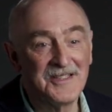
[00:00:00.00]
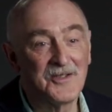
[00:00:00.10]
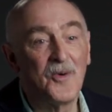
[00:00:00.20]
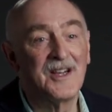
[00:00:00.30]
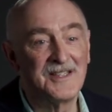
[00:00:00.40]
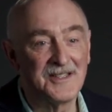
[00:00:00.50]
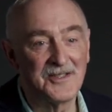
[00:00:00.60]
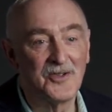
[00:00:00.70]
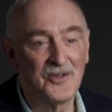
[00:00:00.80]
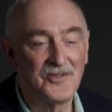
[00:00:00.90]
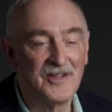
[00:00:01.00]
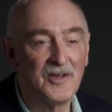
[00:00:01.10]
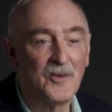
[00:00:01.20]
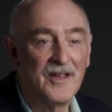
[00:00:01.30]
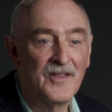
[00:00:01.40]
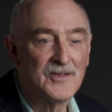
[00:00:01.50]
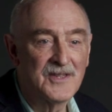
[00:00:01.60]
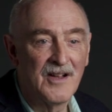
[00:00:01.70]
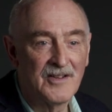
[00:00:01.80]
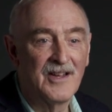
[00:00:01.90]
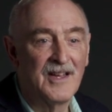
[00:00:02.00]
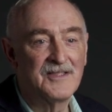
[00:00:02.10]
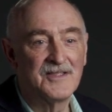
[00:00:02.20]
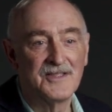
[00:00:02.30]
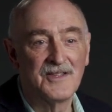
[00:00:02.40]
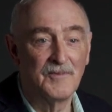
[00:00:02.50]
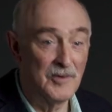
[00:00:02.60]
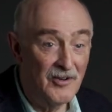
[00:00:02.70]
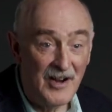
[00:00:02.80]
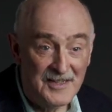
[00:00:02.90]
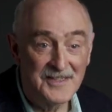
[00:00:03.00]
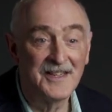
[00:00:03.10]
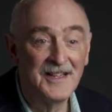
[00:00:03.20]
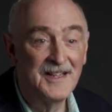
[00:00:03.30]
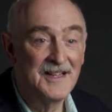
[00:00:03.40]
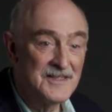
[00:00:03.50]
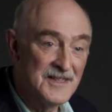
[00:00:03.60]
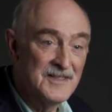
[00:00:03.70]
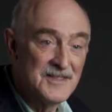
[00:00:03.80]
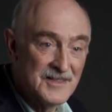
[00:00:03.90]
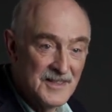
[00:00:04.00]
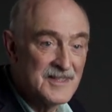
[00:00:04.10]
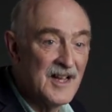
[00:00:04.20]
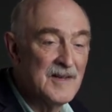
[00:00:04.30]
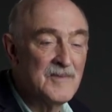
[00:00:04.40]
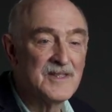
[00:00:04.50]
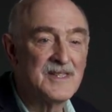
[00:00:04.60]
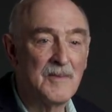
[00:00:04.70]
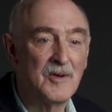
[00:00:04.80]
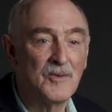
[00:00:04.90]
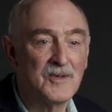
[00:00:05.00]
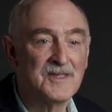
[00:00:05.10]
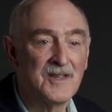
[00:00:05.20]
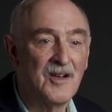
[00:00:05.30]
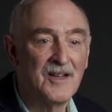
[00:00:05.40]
It's quite extraordinary the way those calculations have progressed since the time that Tebbutt was